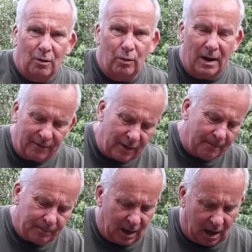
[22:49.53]
with
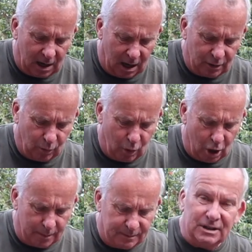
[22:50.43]
a load of
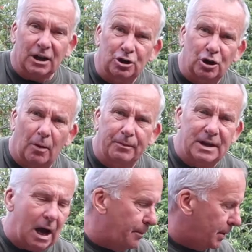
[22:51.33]
worms that are chopped
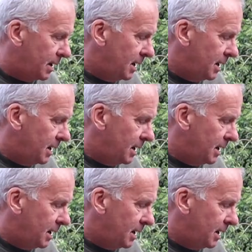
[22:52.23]
up,